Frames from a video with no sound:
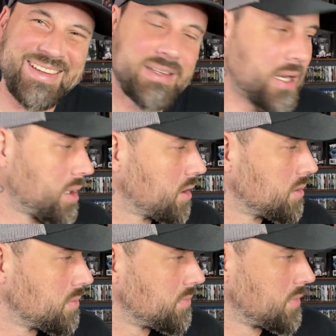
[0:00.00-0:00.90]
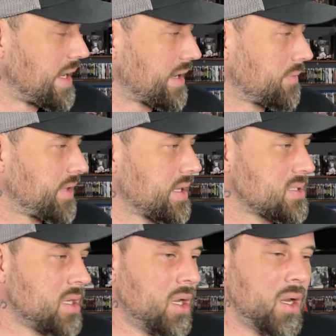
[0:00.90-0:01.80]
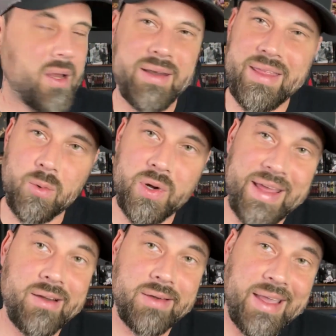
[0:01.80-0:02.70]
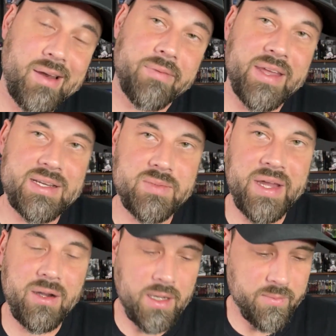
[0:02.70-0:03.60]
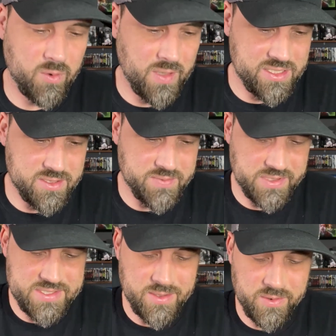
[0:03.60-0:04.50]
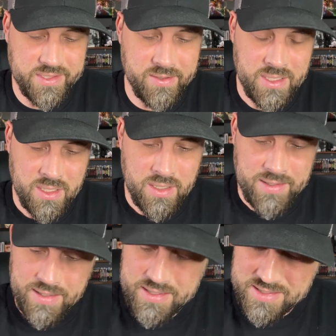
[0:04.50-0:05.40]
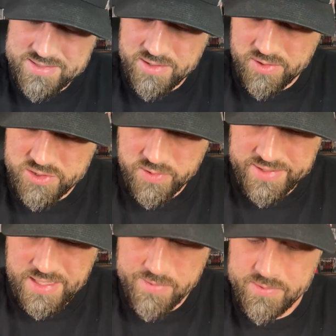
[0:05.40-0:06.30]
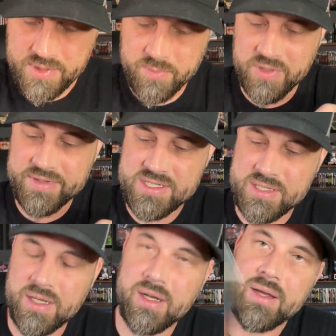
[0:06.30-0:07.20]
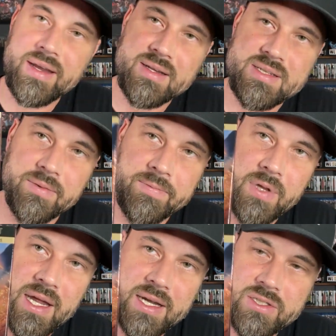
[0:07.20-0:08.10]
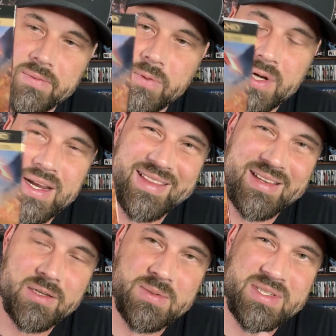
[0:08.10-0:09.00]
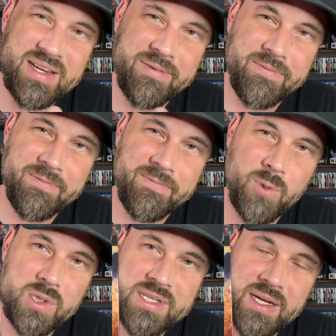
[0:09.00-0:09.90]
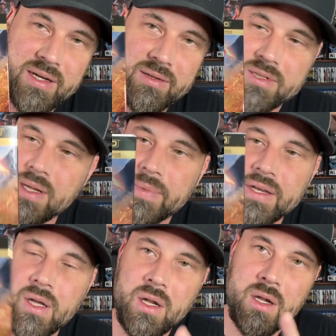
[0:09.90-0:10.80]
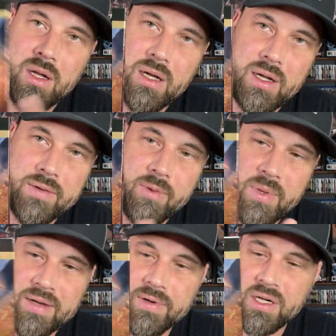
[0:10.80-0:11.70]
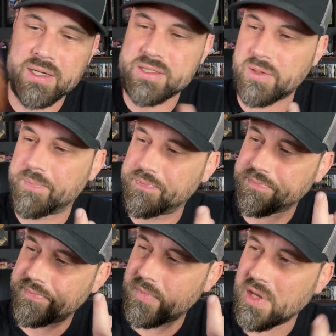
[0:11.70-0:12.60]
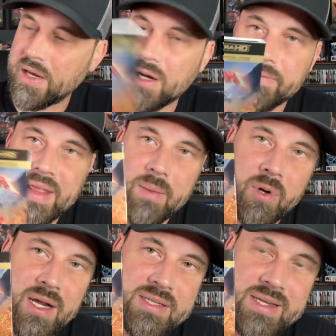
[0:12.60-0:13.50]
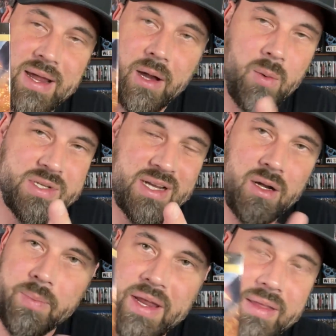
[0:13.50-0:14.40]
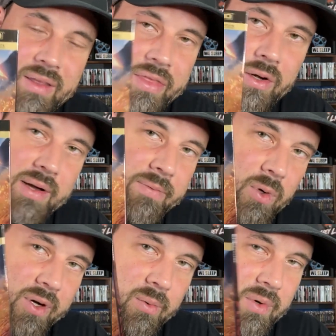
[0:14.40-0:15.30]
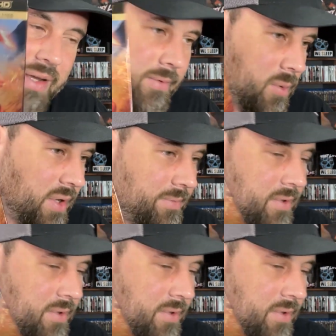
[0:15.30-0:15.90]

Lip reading: kind of negative things. Another one I hear negative things about. I'm going to watch this one soon, though. I still enjoy the comic book movies. That is The Flash on 4K. I think this was like $14 or something for Black Friday. So, you know, for that price, I wasn't going to pay the $30 for it or whatever when it